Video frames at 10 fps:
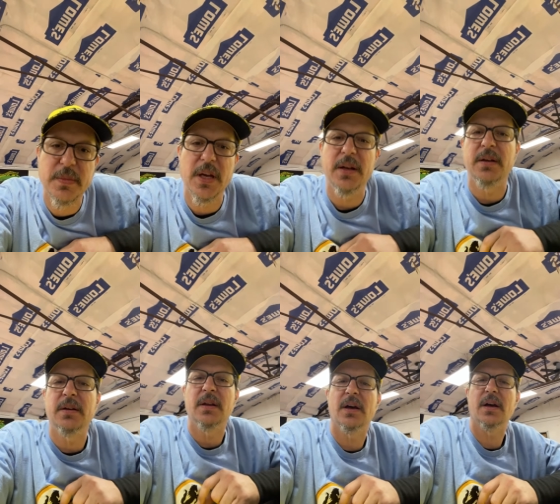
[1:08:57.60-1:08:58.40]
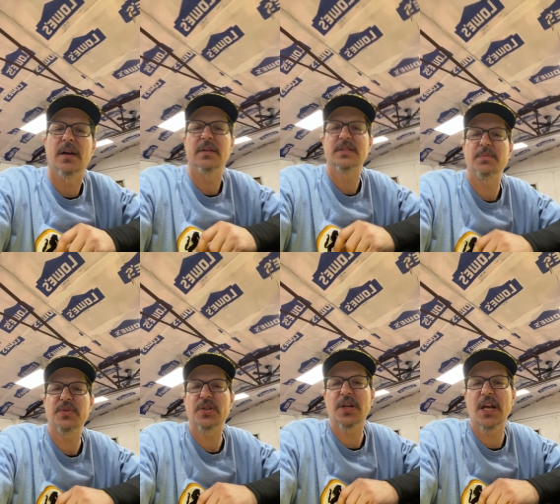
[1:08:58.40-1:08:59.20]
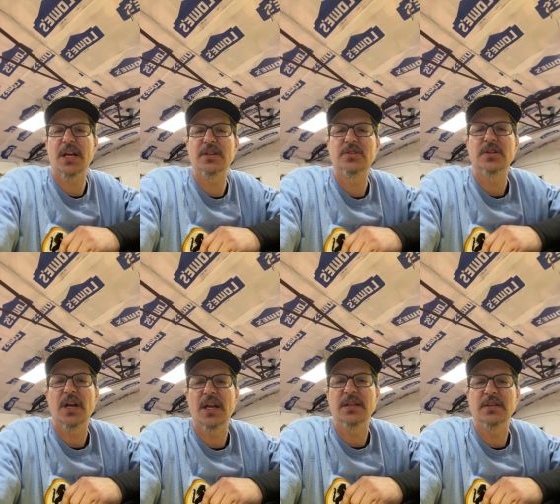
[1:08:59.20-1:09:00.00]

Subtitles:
and temperature gauge, and